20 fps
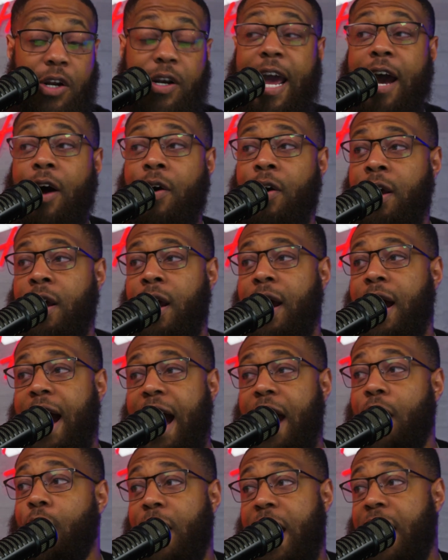Now,
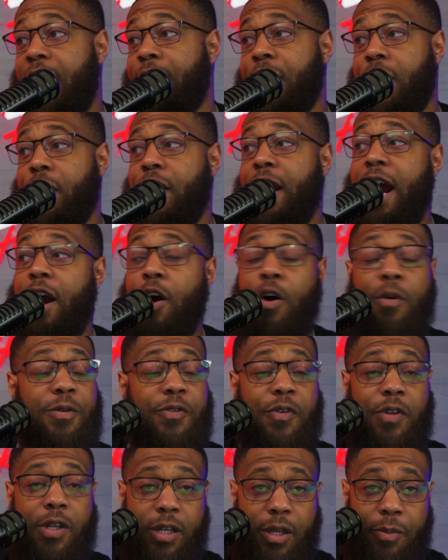I don't have very high hopes
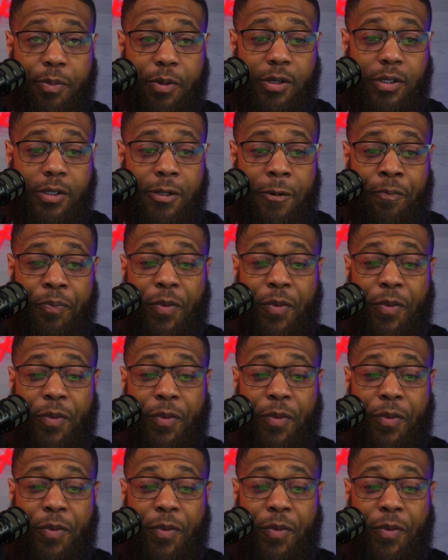for the Clippers.